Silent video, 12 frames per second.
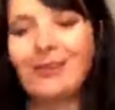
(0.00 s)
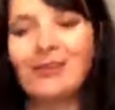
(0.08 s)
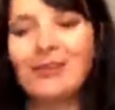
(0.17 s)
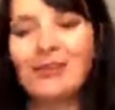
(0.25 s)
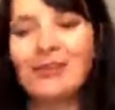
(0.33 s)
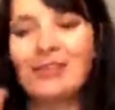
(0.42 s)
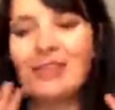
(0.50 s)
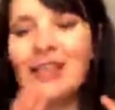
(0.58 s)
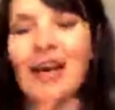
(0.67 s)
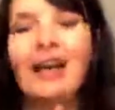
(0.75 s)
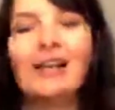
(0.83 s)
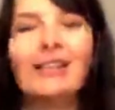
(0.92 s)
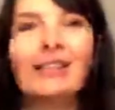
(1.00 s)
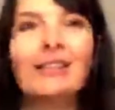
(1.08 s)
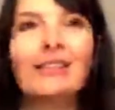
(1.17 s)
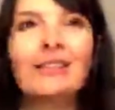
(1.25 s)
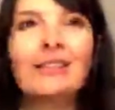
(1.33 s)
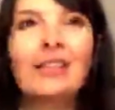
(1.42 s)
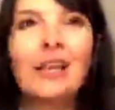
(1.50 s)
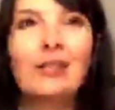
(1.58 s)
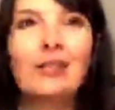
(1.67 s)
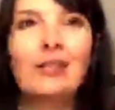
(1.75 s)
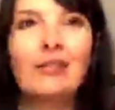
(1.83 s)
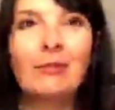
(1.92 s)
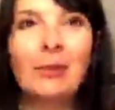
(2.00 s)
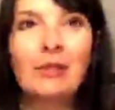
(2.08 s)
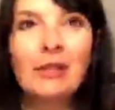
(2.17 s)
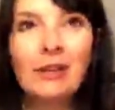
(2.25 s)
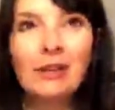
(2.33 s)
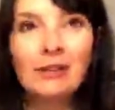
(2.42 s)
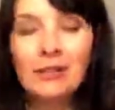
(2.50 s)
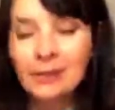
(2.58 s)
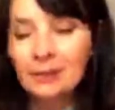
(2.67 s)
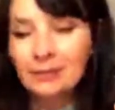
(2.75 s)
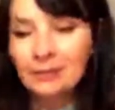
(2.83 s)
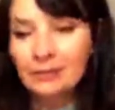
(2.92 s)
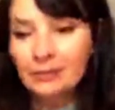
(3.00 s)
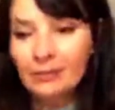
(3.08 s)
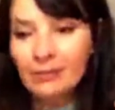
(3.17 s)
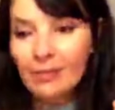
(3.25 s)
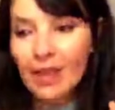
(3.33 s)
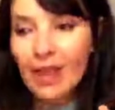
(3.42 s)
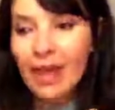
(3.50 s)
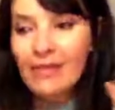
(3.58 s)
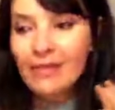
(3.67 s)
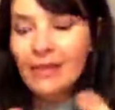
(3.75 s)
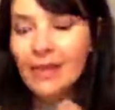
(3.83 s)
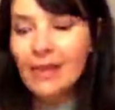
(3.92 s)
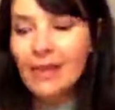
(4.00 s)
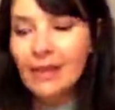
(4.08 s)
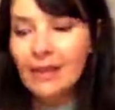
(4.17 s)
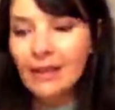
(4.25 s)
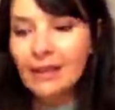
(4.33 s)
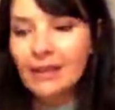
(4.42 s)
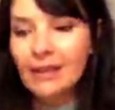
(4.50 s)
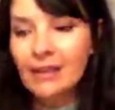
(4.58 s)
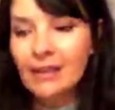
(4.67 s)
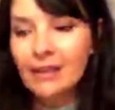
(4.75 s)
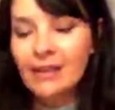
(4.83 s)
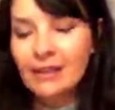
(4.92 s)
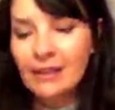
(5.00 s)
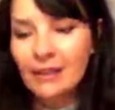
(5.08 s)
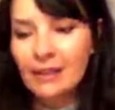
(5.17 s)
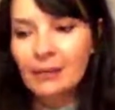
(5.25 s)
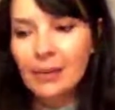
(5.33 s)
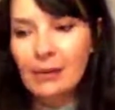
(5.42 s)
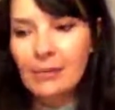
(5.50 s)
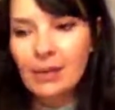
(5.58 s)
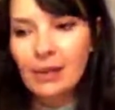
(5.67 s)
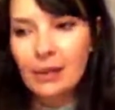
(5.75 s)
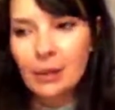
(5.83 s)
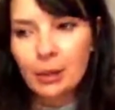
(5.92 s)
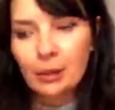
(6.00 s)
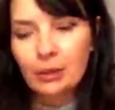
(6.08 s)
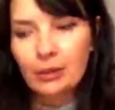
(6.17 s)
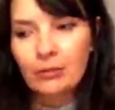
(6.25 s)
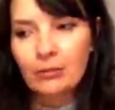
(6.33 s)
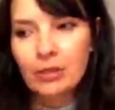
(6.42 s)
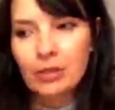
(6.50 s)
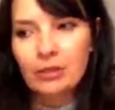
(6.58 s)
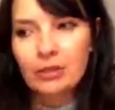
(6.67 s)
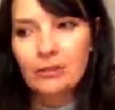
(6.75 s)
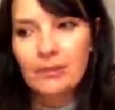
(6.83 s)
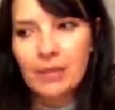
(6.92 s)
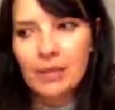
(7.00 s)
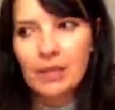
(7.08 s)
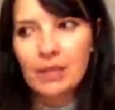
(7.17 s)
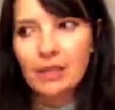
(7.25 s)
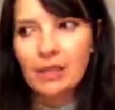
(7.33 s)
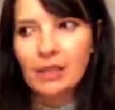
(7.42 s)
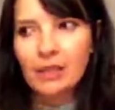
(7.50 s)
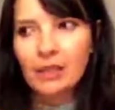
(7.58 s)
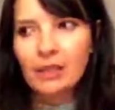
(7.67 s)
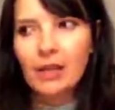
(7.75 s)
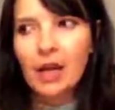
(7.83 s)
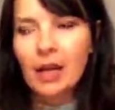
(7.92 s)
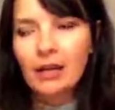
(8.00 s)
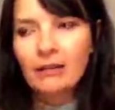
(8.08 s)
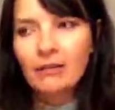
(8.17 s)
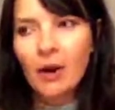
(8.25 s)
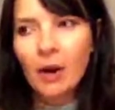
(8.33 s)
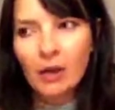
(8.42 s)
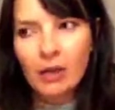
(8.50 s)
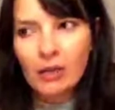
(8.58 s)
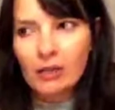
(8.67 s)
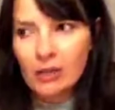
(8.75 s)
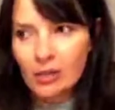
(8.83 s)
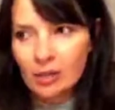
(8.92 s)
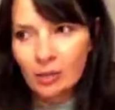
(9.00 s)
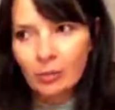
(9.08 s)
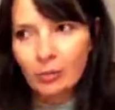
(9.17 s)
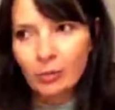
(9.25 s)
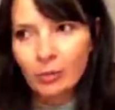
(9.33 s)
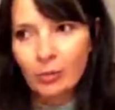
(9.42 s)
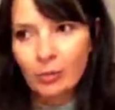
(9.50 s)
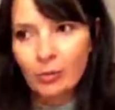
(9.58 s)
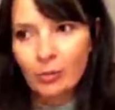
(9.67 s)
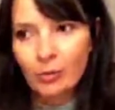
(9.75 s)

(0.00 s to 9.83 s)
So there's that section of my songs. And then I think there might be a third, which to me kind of harks to